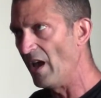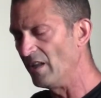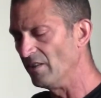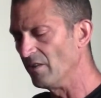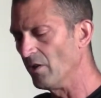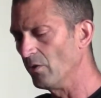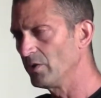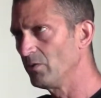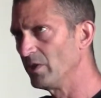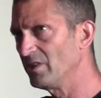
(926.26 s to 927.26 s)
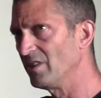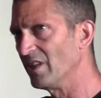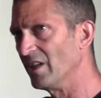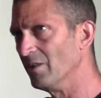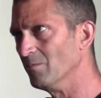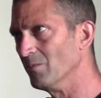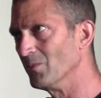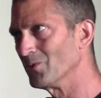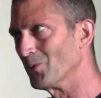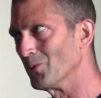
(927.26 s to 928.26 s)
And the only reason that
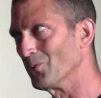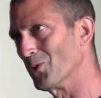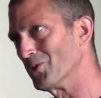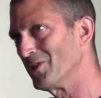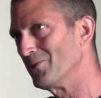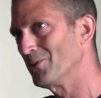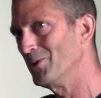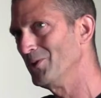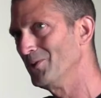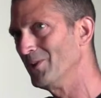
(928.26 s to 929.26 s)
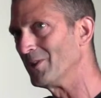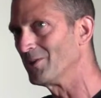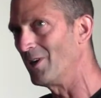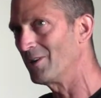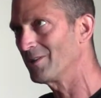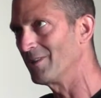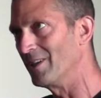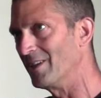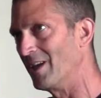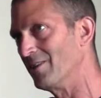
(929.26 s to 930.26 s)
I'm sort of rehearsing for you a talk
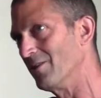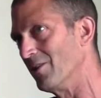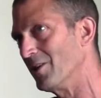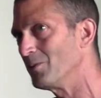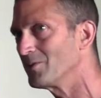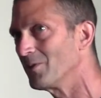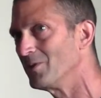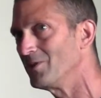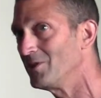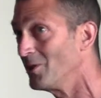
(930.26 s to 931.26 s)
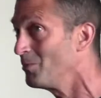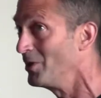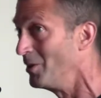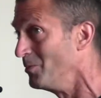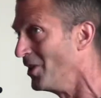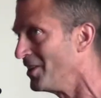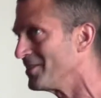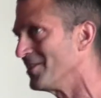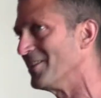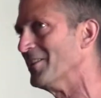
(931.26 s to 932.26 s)
that I thought I was going to share, but I'm
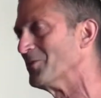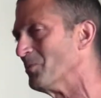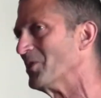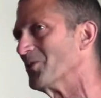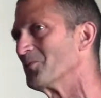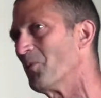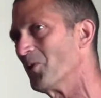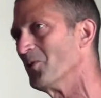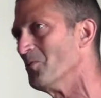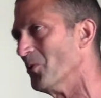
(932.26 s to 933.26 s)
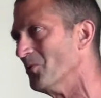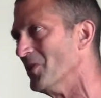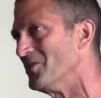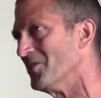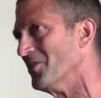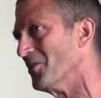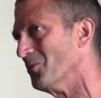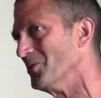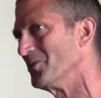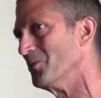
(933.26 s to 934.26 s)
not, is because part of the motivation
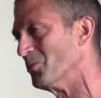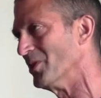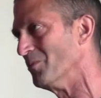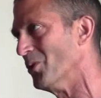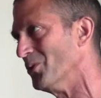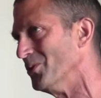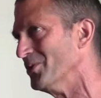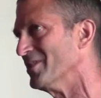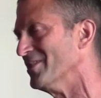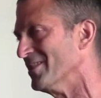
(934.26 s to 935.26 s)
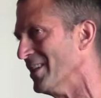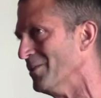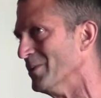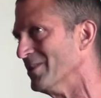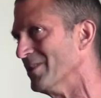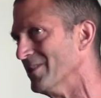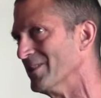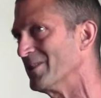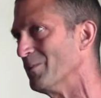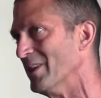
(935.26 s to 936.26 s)
there was to bring Bo Houston's name into
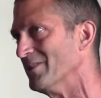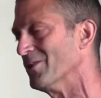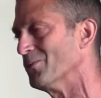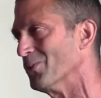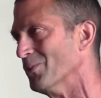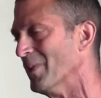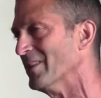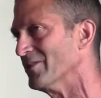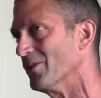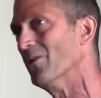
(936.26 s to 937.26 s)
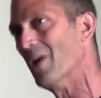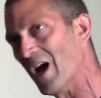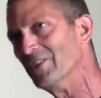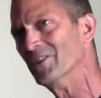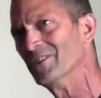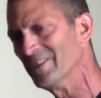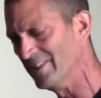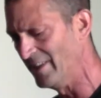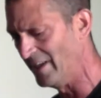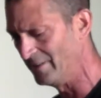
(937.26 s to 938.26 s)
this space and room, and so I just
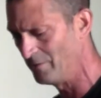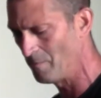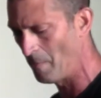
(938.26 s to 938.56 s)
did that.